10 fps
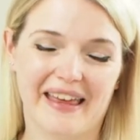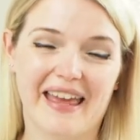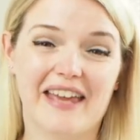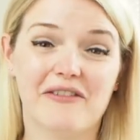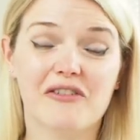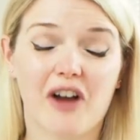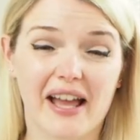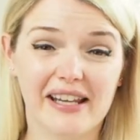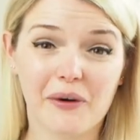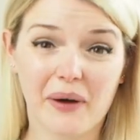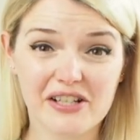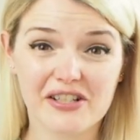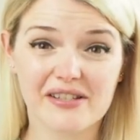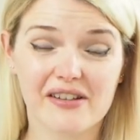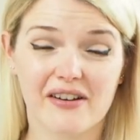If you've got any
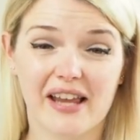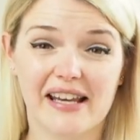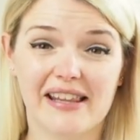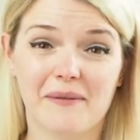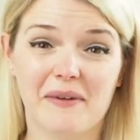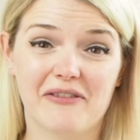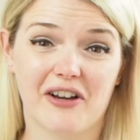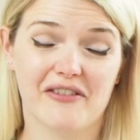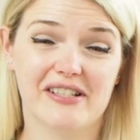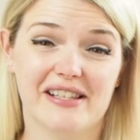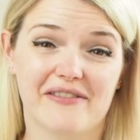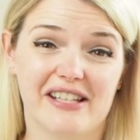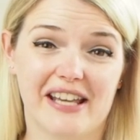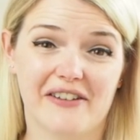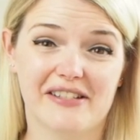questions on anything we've covered in the
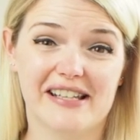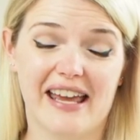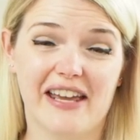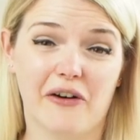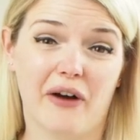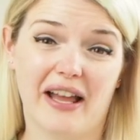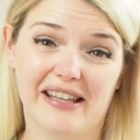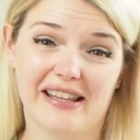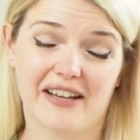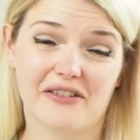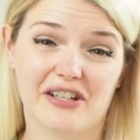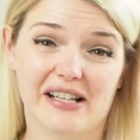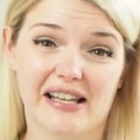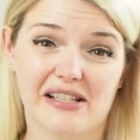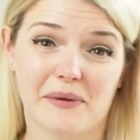video today, or anything else you'd
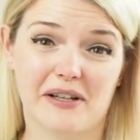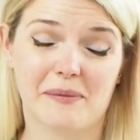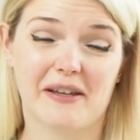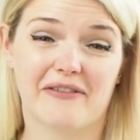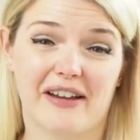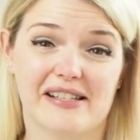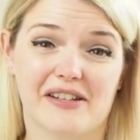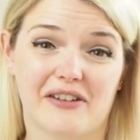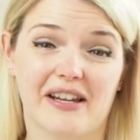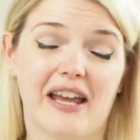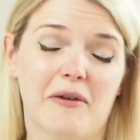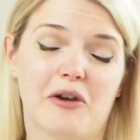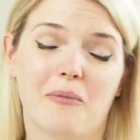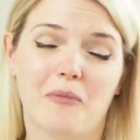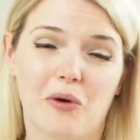like to ask me advice on, you're
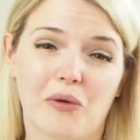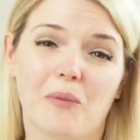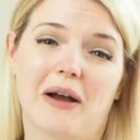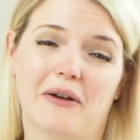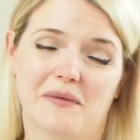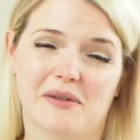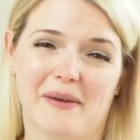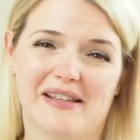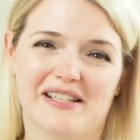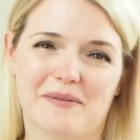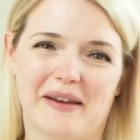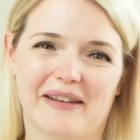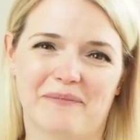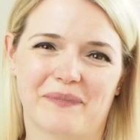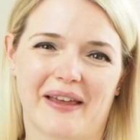more than welcome to message me.
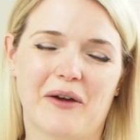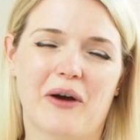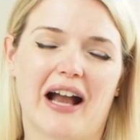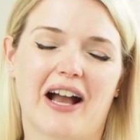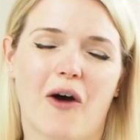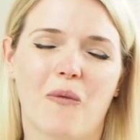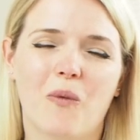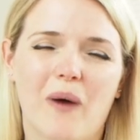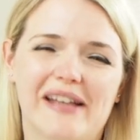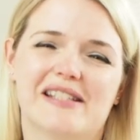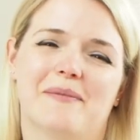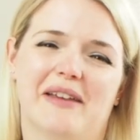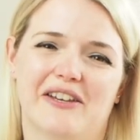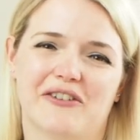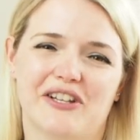I can't wait to
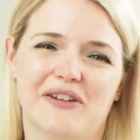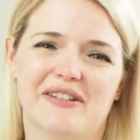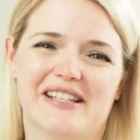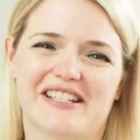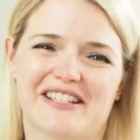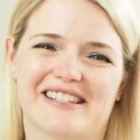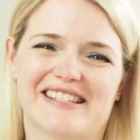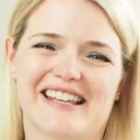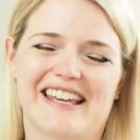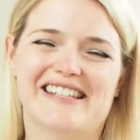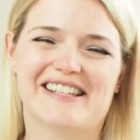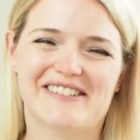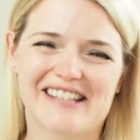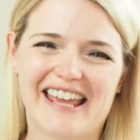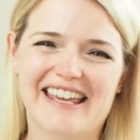meet your new additions, so
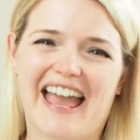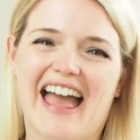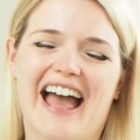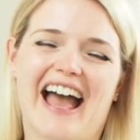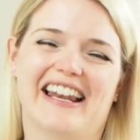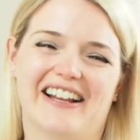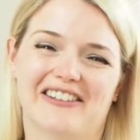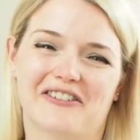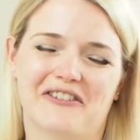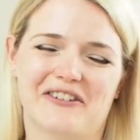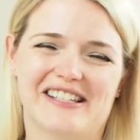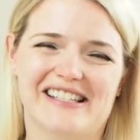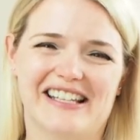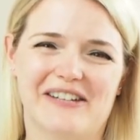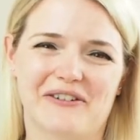take care, and I look forward to
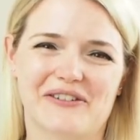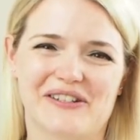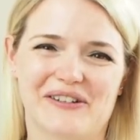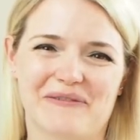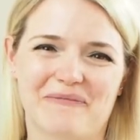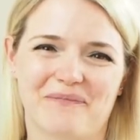seeing you all soon.